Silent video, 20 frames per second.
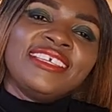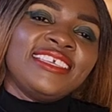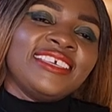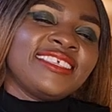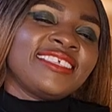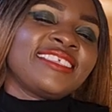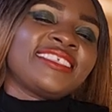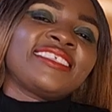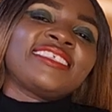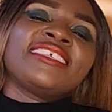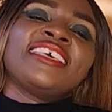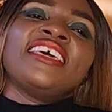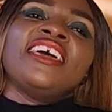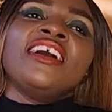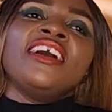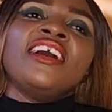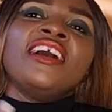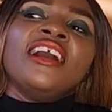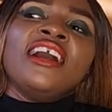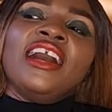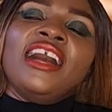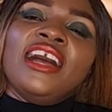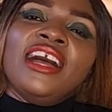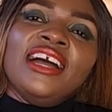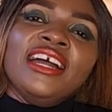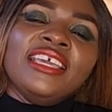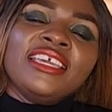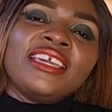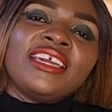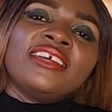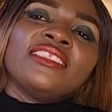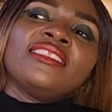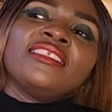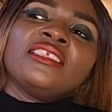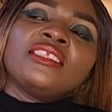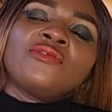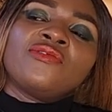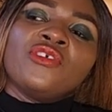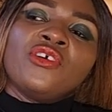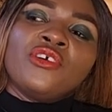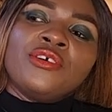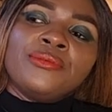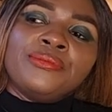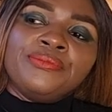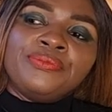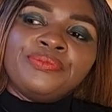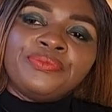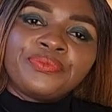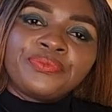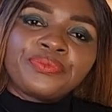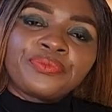yes, I got this from